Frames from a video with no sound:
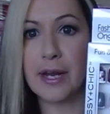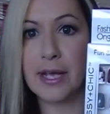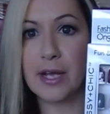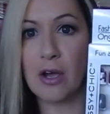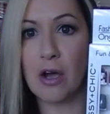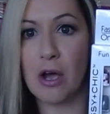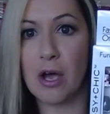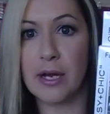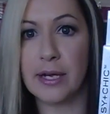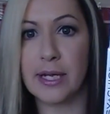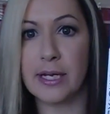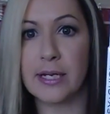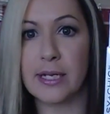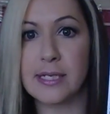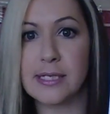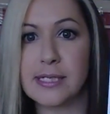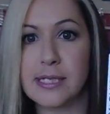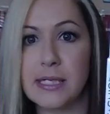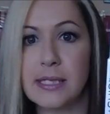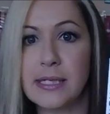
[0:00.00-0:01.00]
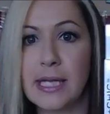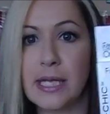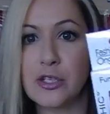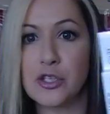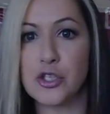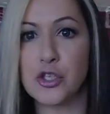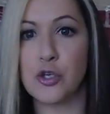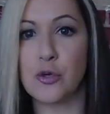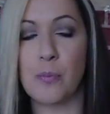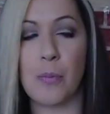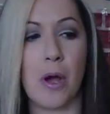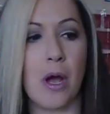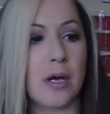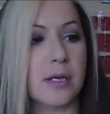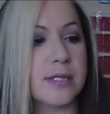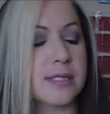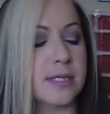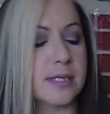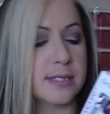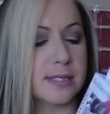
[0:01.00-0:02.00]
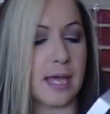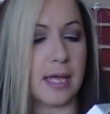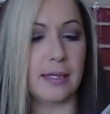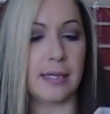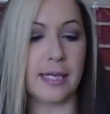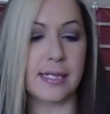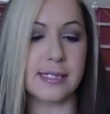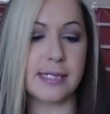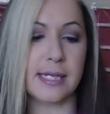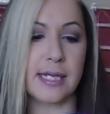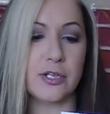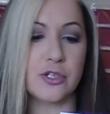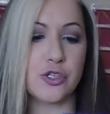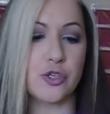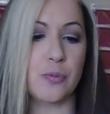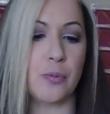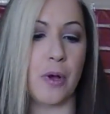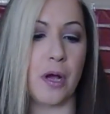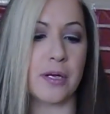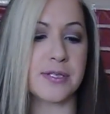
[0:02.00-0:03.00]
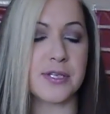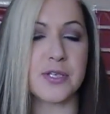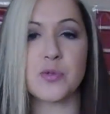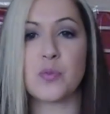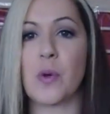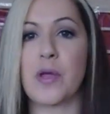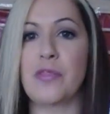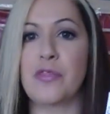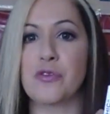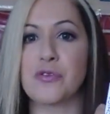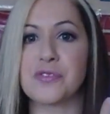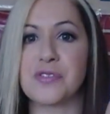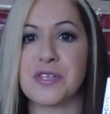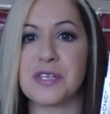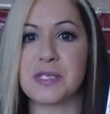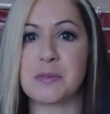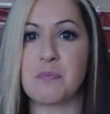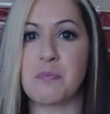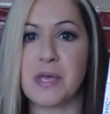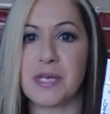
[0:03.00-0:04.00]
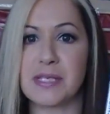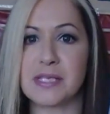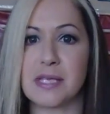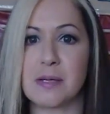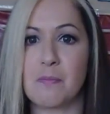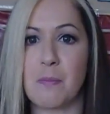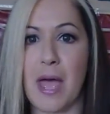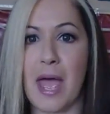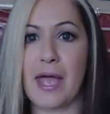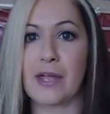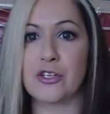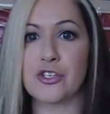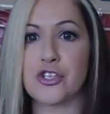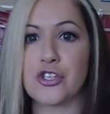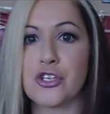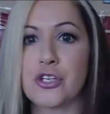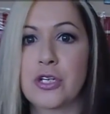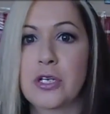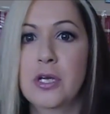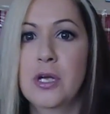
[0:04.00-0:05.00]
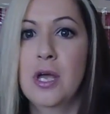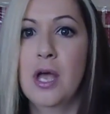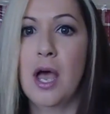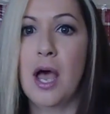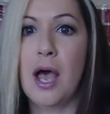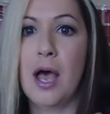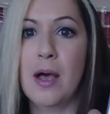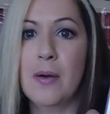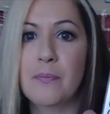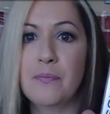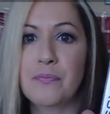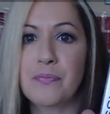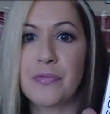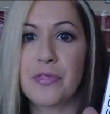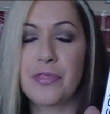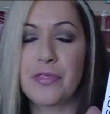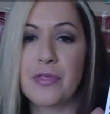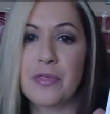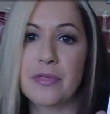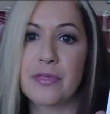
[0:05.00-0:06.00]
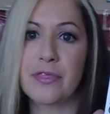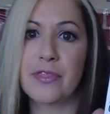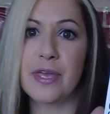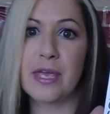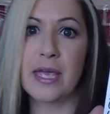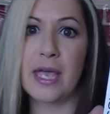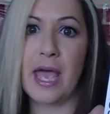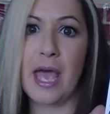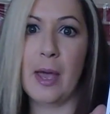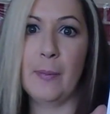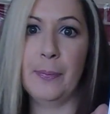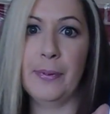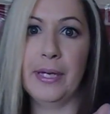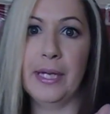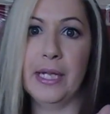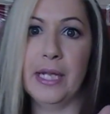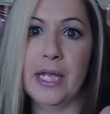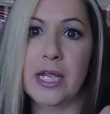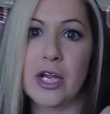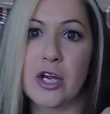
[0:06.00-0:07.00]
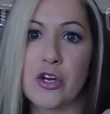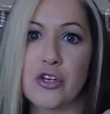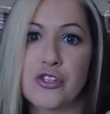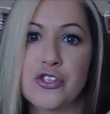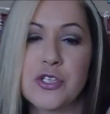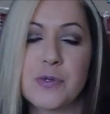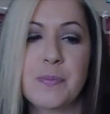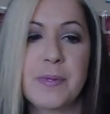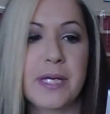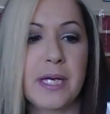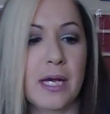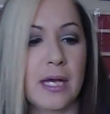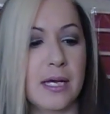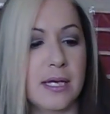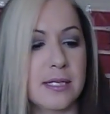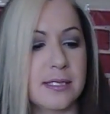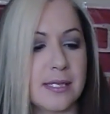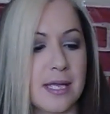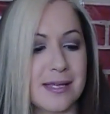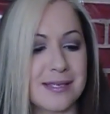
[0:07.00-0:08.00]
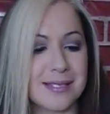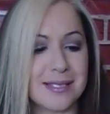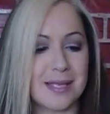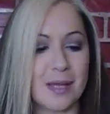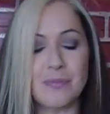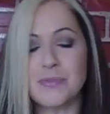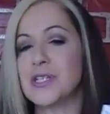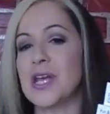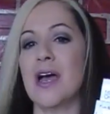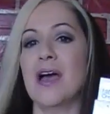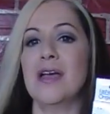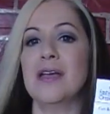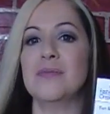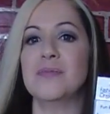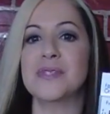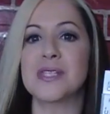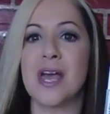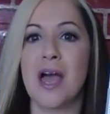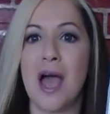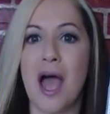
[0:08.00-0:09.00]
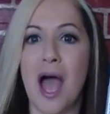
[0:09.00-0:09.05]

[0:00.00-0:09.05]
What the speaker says: I got, and I did get 2 boxes. I like to get 2 boxes when there's this mix and match thing happening here, just because sometimes